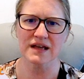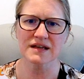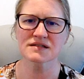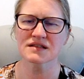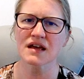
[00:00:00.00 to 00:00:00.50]

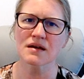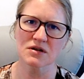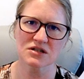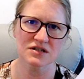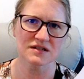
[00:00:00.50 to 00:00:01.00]
is the
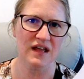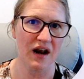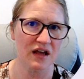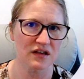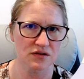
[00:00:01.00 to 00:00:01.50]
images that
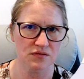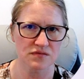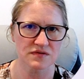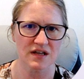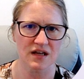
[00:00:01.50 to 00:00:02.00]
I
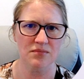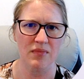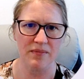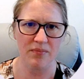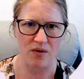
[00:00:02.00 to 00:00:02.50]
use in
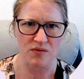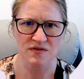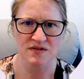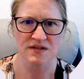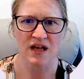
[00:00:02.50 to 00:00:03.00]
my
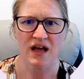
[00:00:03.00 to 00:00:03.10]
posts.